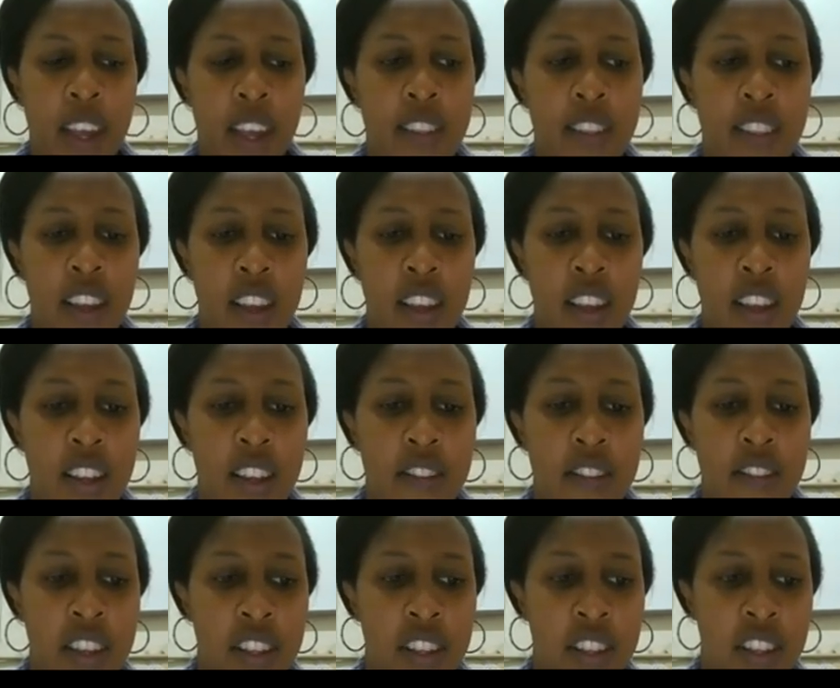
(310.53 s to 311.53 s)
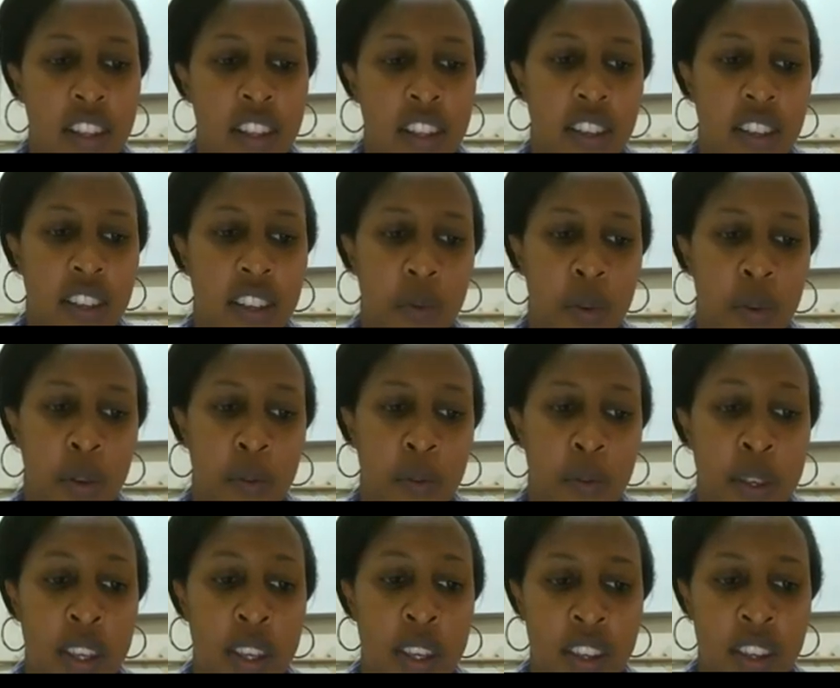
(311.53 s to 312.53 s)
And then even, well,
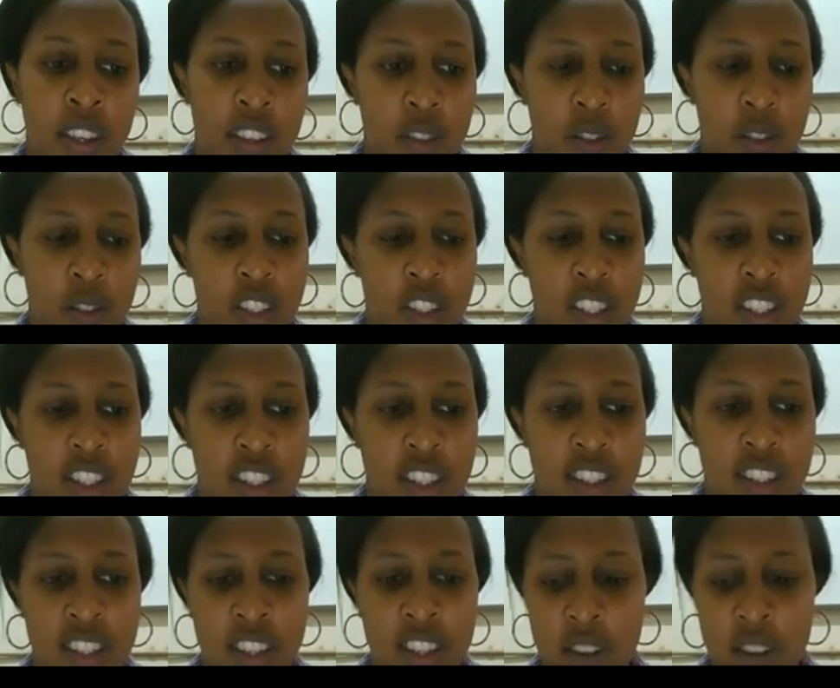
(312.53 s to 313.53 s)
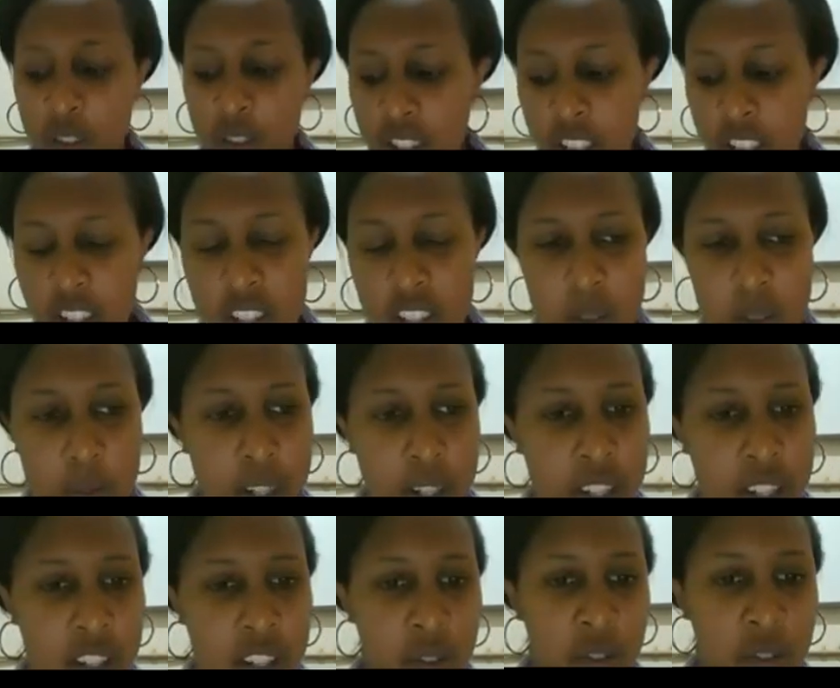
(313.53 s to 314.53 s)
me, not yet as senior consultant, but
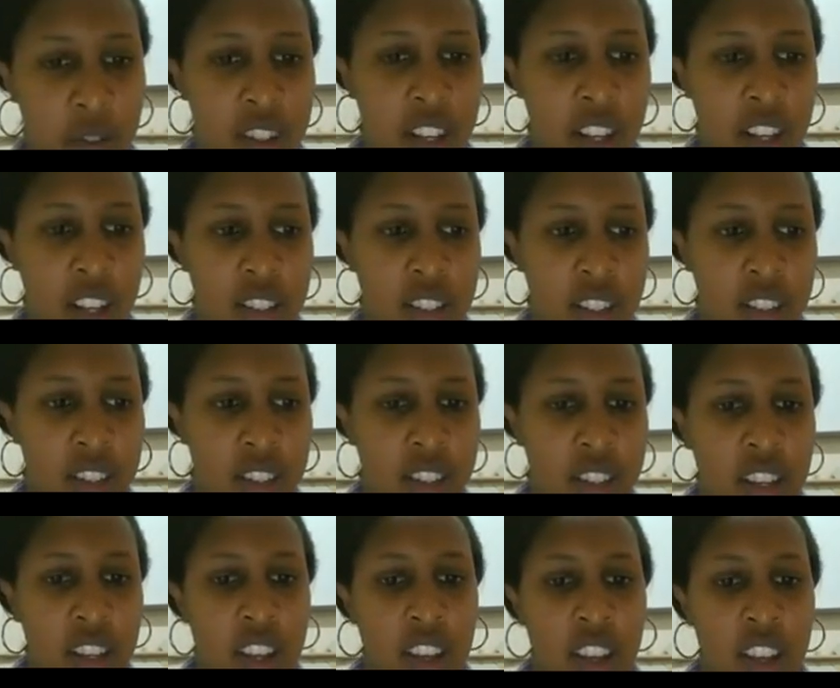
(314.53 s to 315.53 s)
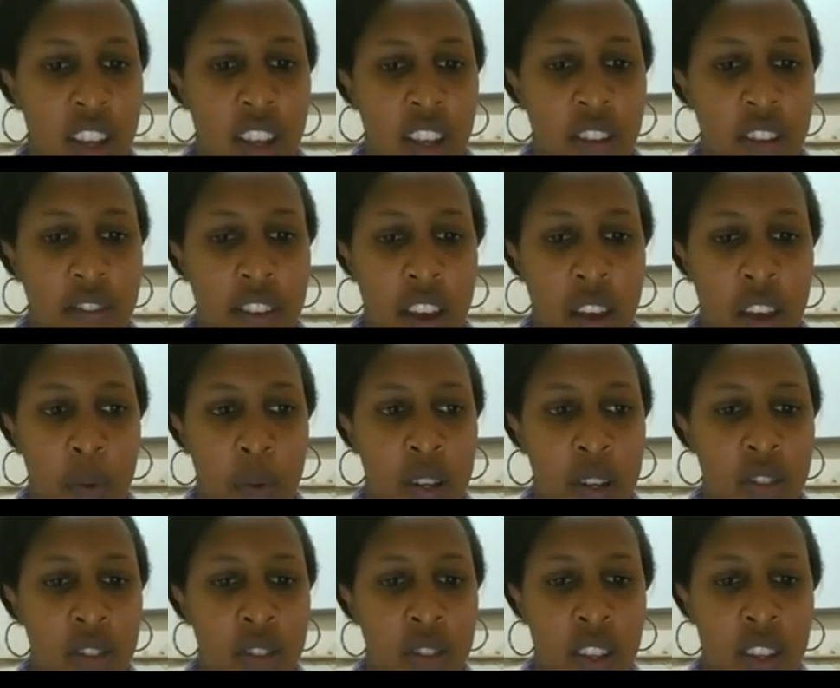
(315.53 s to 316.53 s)
as a consultant, if I
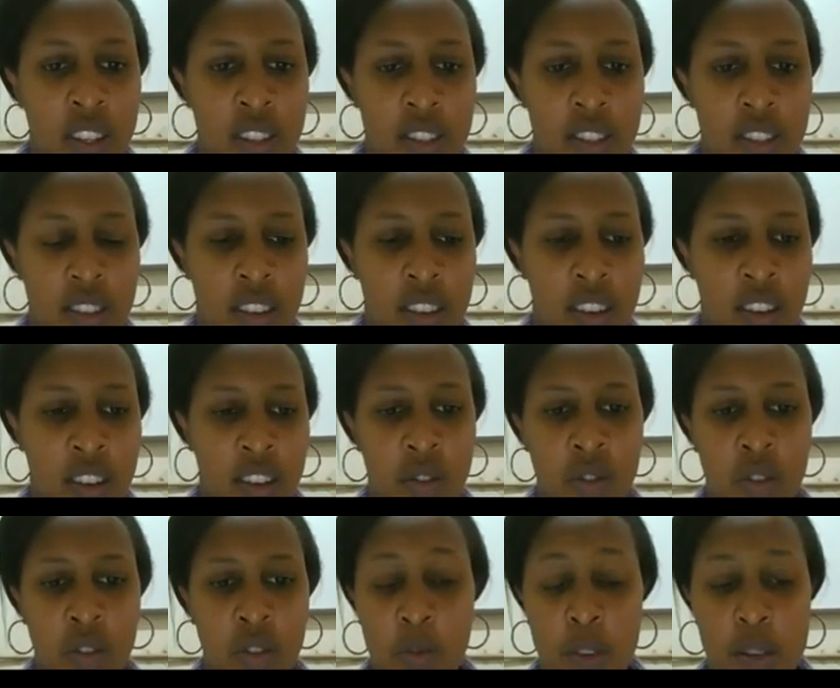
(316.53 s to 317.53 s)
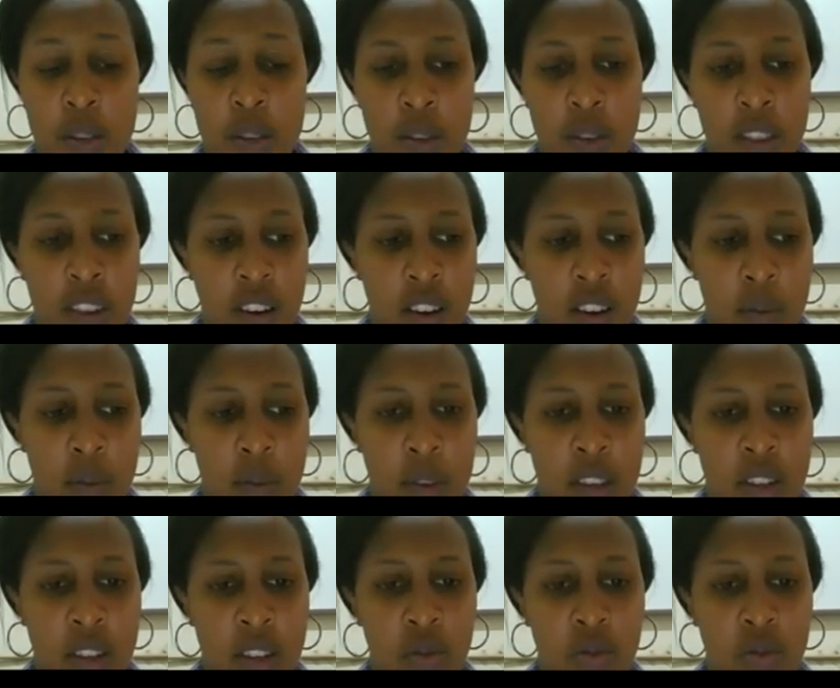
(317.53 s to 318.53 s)
was to get renal replacement
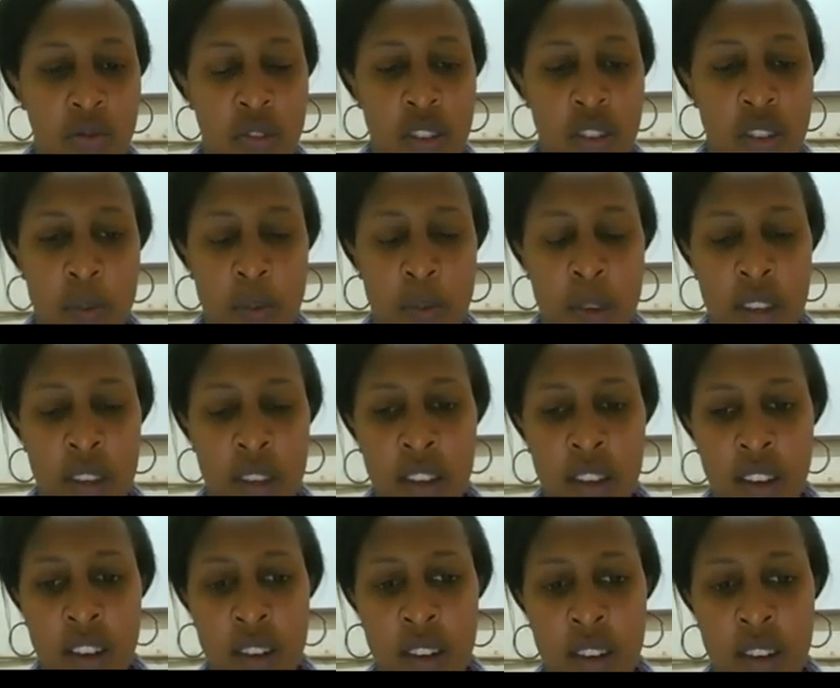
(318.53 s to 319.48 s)
therapy, it would really be